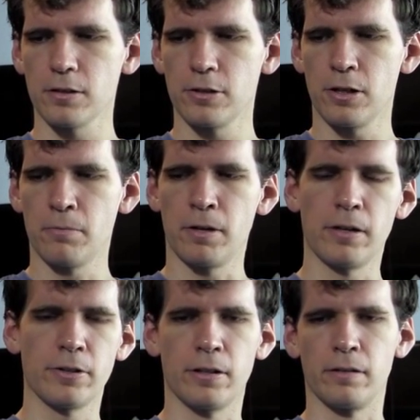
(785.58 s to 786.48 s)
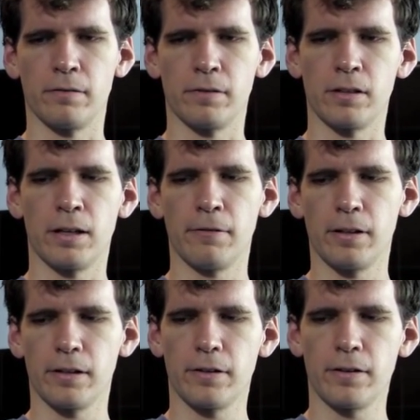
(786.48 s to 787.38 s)
so much and with
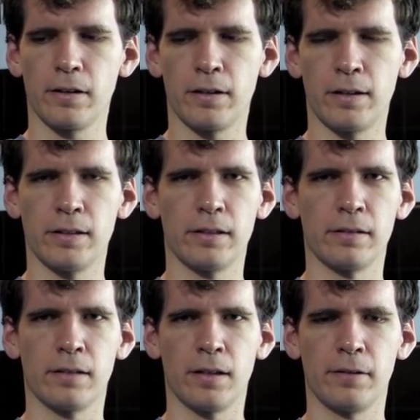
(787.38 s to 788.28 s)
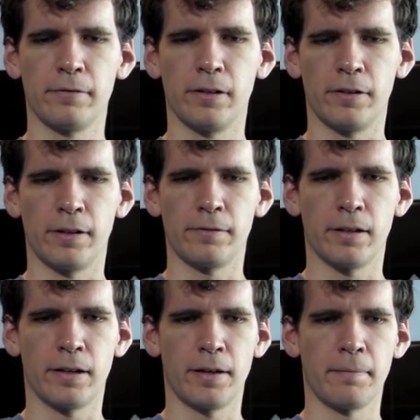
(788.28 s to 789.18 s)
everything going on, I don't have
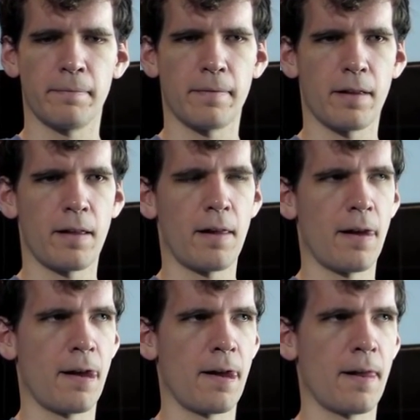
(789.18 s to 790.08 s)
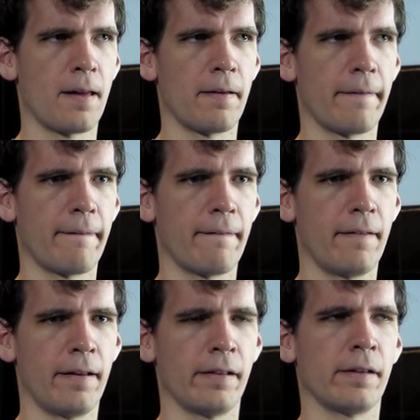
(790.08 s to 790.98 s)
time.
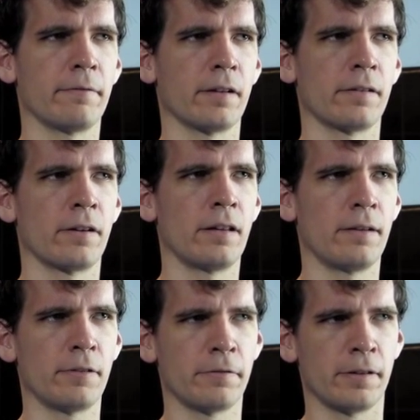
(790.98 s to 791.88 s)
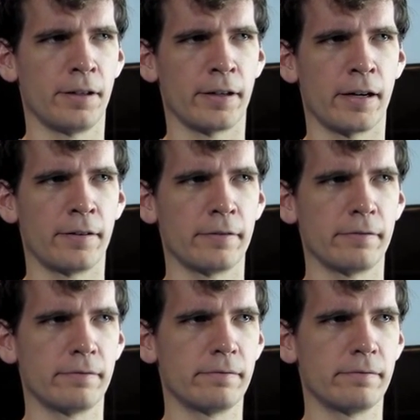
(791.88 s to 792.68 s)
And I'm I'm gonna have to figure out